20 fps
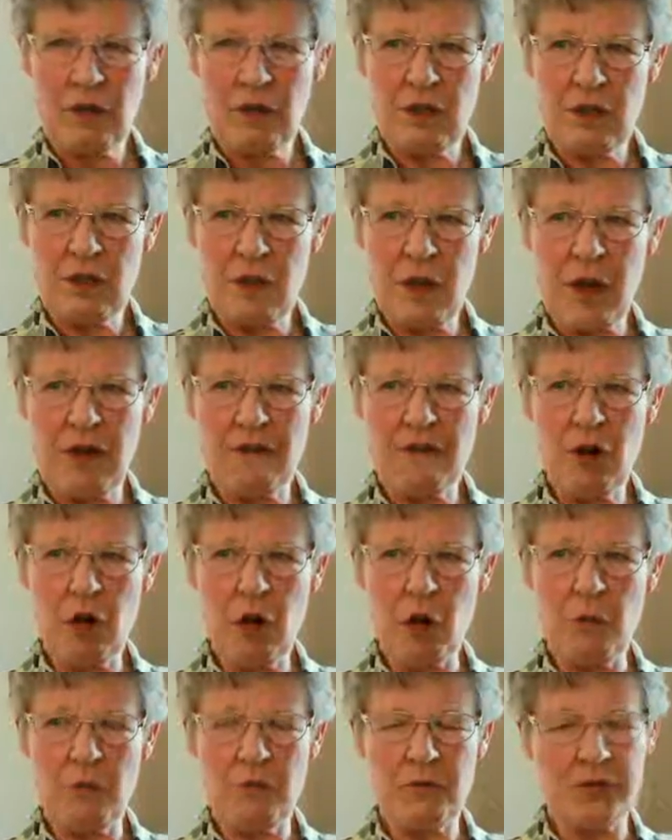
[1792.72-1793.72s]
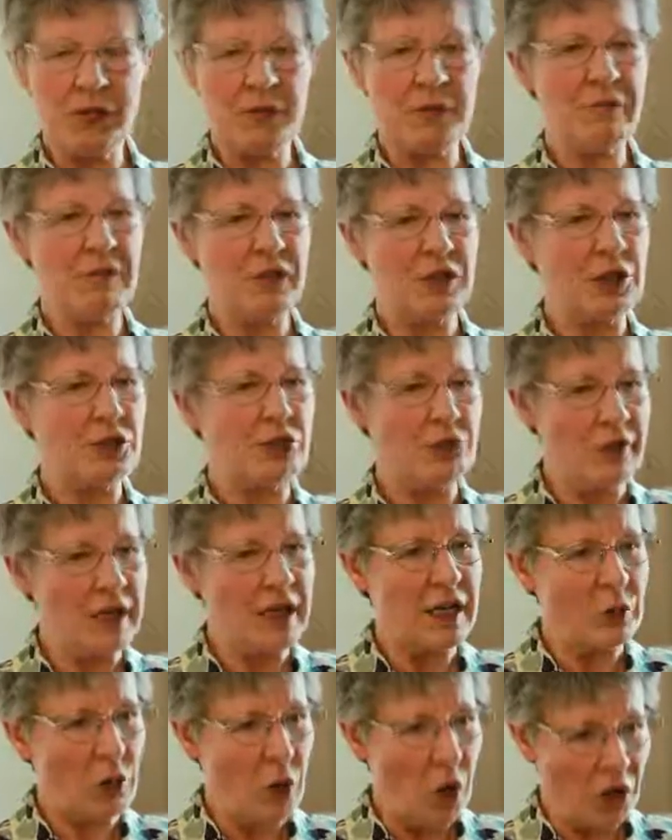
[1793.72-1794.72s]
you have hope for something you
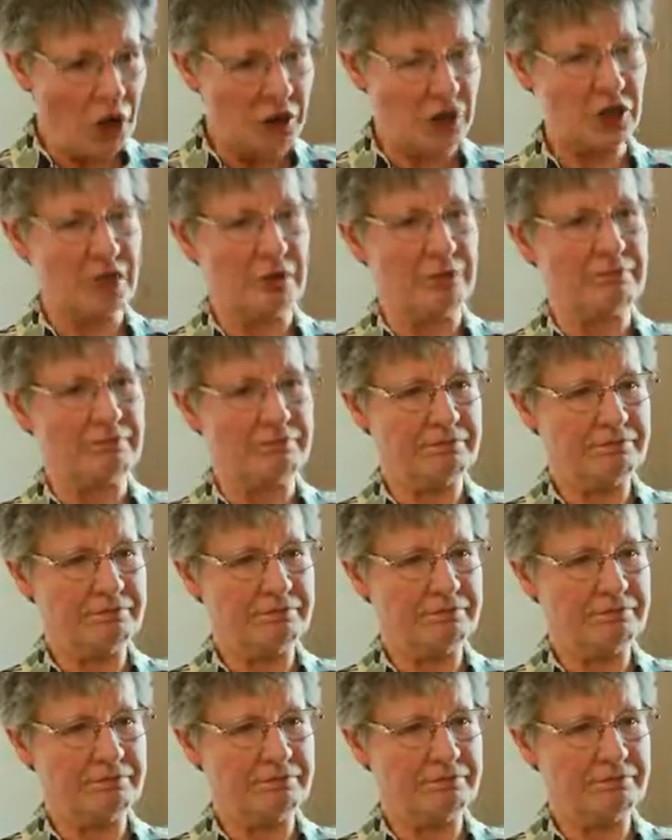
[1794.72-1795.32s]
really want.